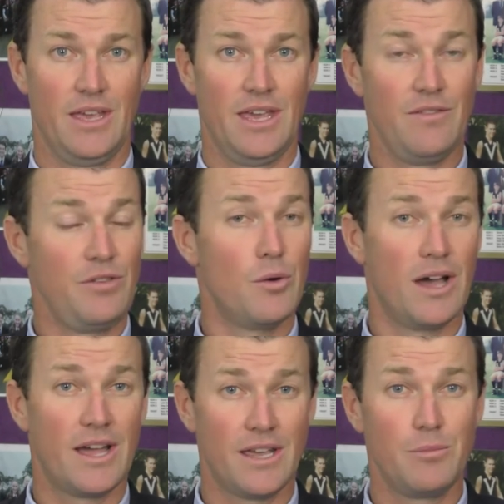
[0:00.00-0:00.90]
If you are
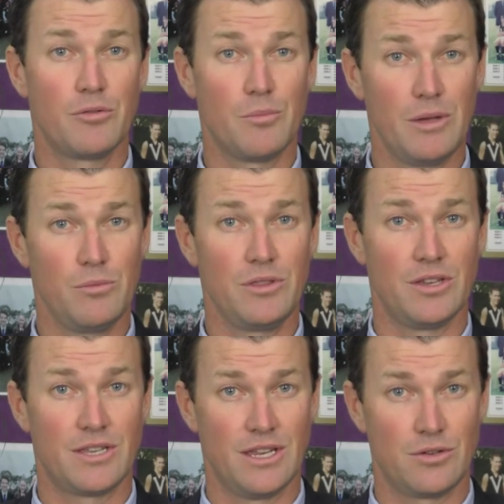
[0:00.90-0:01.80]
unable to meet with
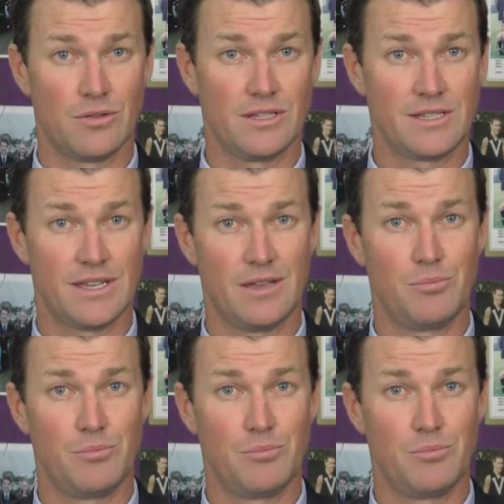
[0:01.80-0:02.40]
your teacher on this day,